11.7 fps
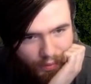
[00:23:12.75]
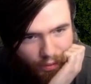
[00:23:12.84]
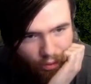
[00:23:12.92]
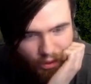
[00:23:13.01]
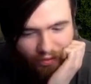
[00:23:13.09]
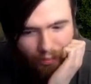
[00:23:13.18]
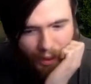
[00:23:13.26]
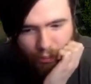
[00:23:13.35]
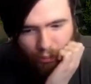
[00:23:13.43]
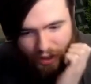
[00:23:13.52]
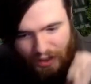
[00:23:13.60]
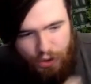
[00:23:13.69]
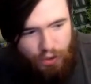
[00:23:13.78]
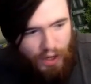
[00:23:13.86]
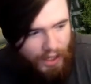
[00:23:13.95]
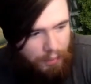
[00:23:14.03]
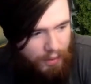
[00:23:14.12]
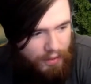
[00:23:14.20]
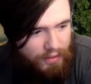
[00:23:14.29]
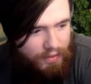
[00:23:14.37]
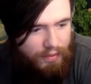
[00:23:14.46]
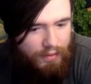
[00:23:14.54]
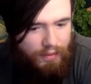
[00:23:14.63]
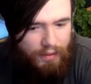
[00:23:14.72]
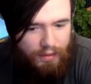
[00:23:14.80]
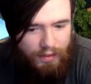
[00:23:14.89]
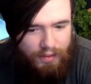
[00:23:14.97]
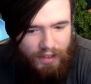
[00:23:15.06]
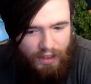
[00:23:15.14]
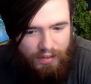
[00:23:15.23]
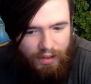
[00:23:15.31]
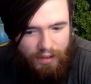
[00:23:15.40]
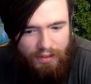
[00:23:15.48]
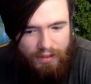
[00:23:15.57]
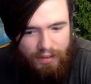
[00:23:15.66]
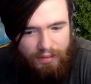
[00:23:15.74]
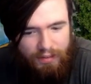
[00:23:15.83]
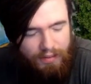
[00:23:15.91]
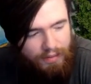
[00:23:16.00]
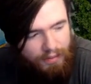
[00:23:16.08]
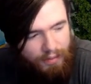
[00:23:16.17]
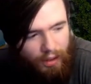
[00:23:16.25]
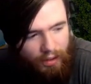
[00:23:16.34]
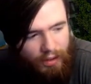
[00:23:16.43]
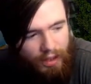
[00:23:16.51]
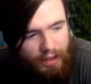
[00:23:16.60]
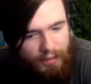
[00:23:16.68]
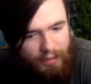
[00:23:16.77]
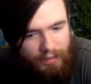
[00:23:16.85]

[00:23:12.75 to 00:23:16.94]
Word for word: Oh, never mind. We're against Dragon Maids. This deck sucks. Not gonna lie.